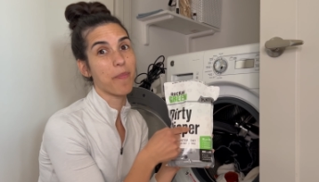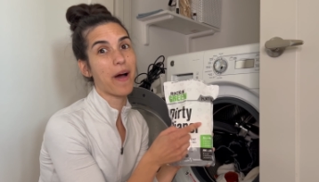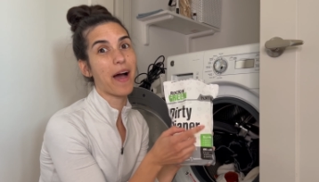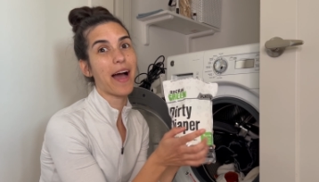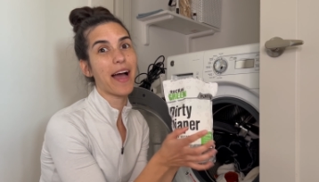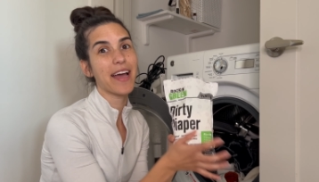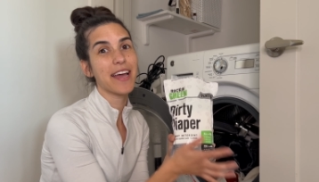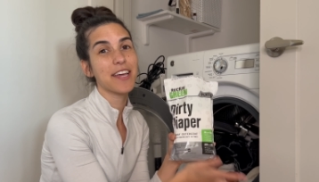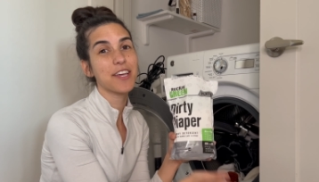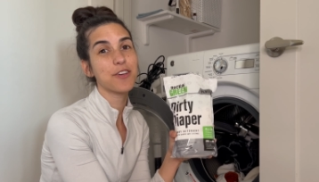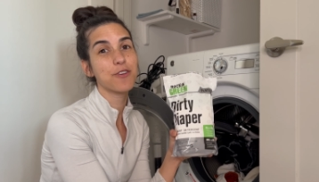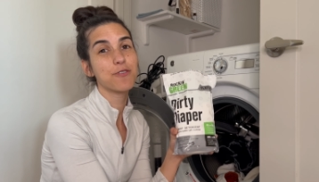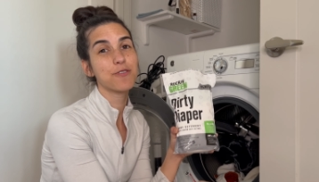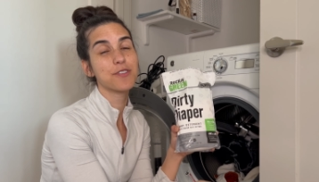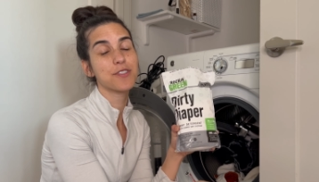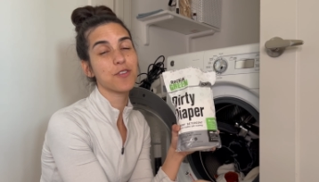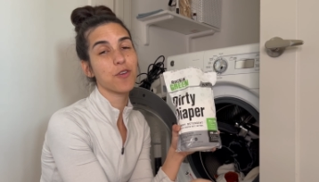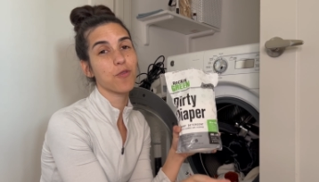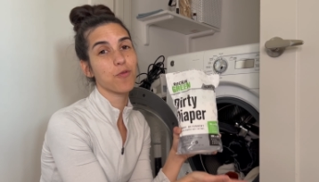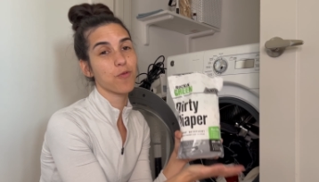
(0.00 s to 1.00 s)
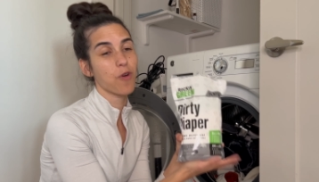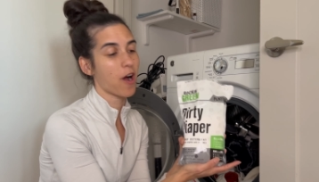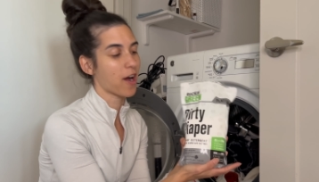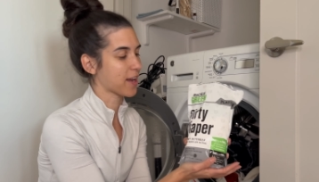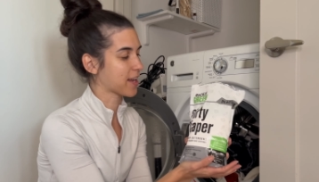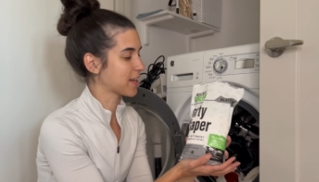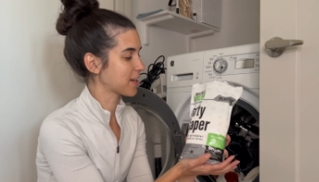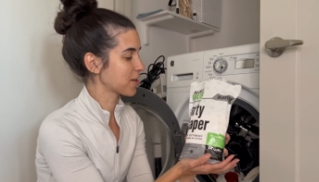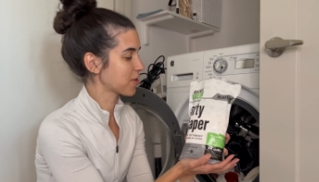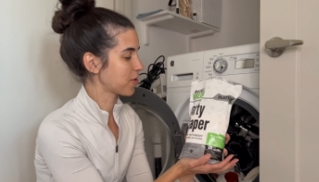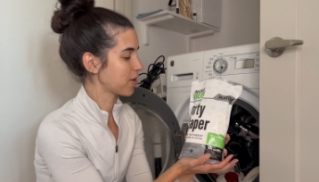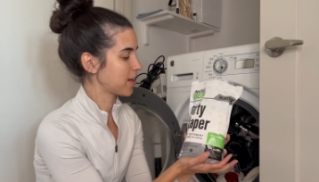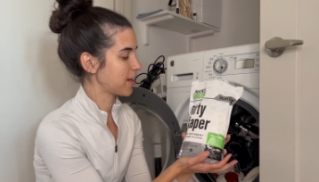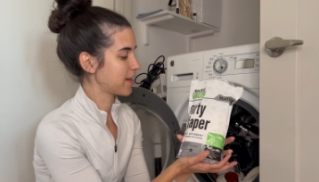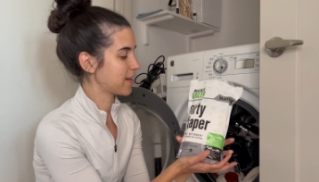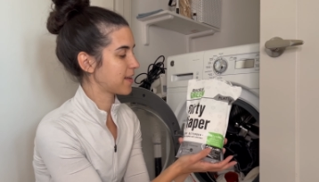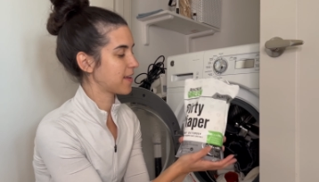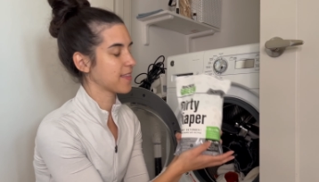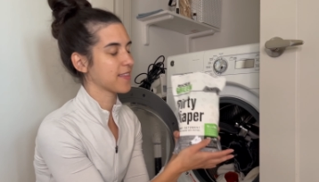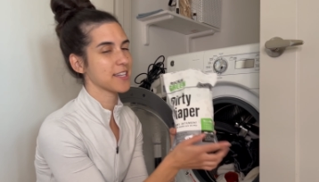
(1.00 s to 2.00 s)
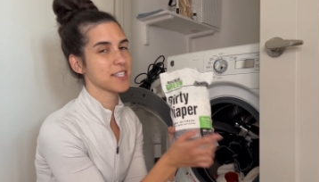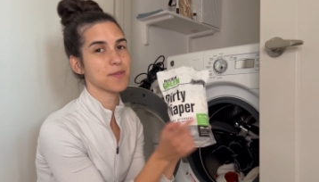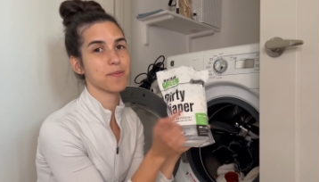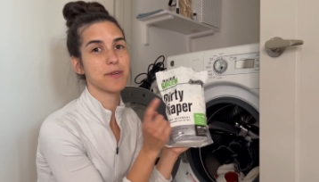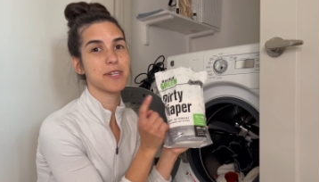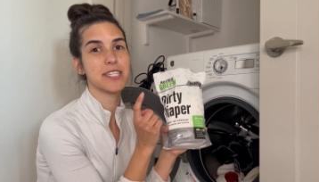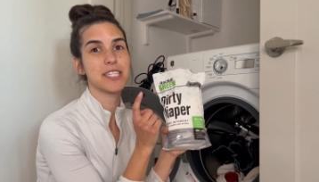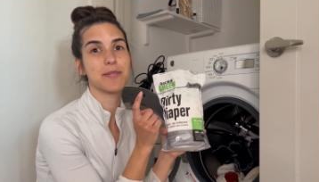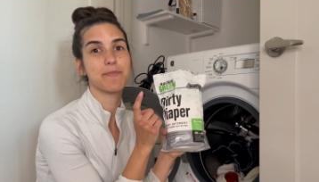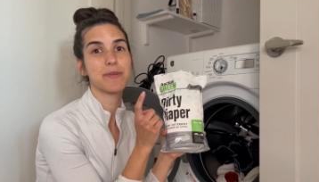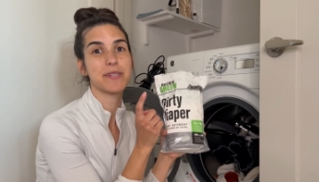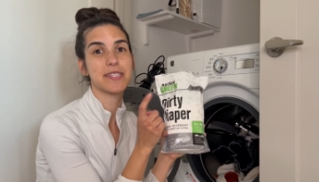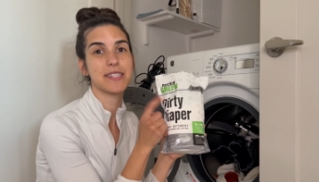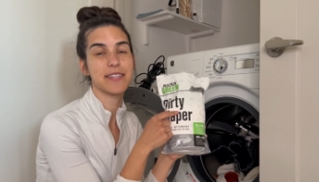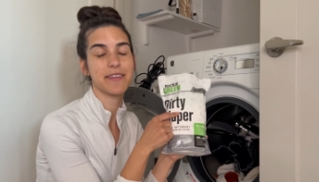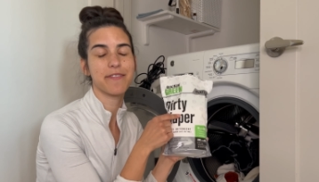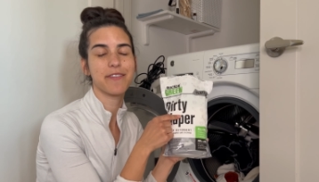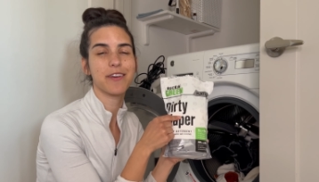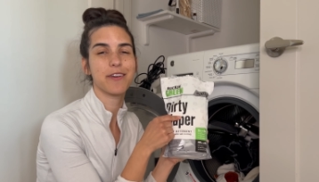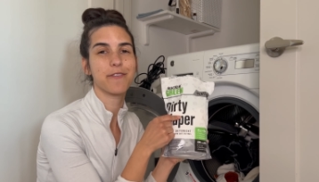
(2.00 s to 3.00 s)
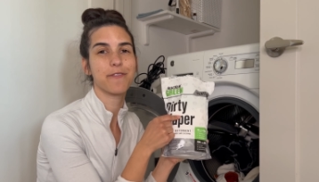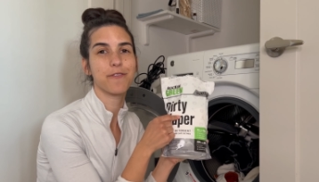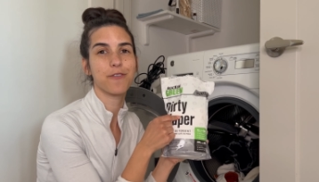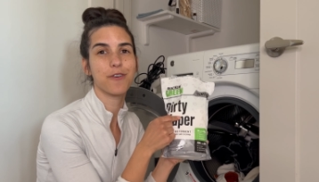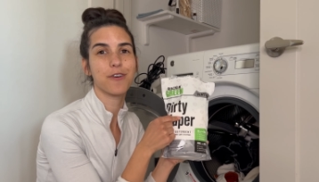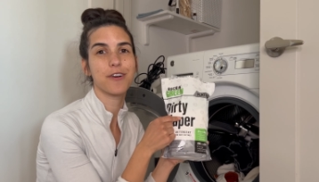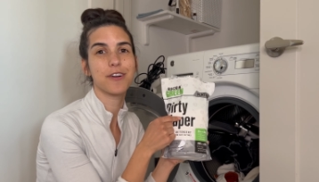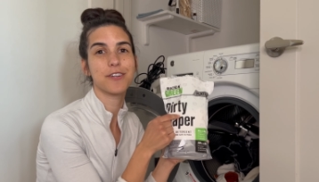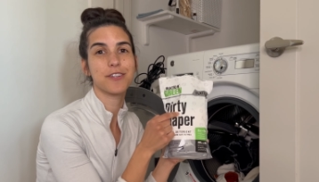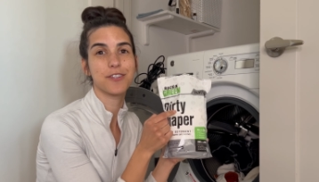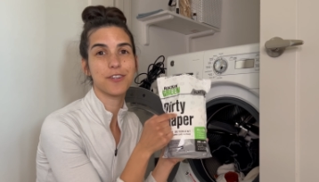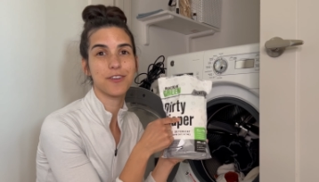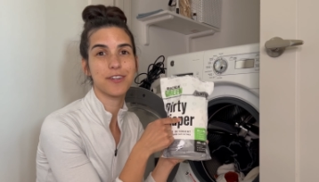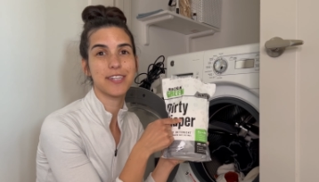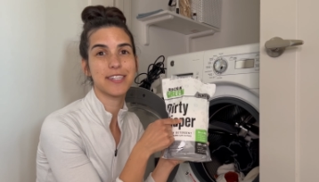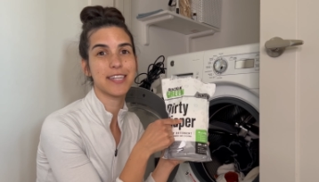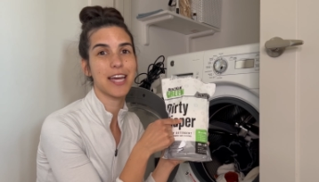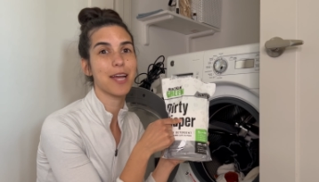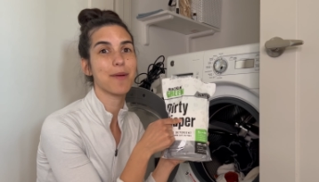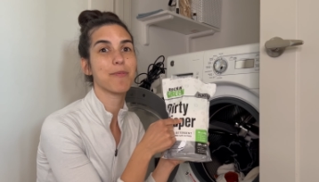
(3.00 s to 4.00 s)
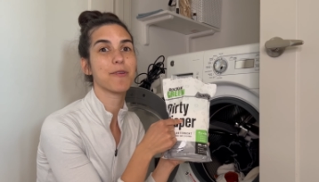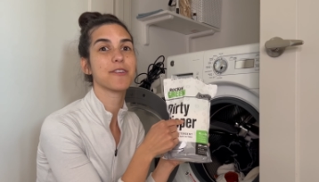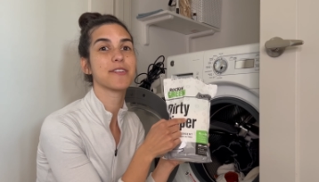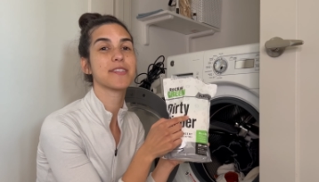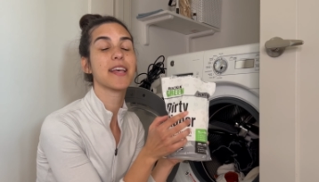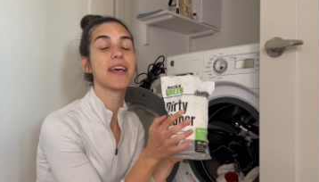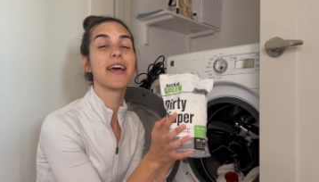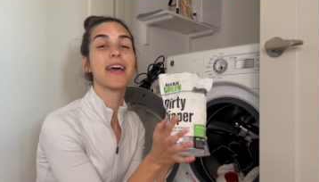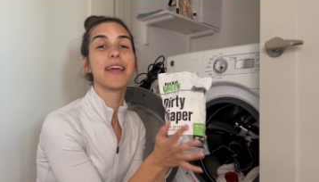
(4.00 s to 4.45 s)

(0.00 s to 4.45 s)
I use Rockin' Green. This one is specific for dirty diapers.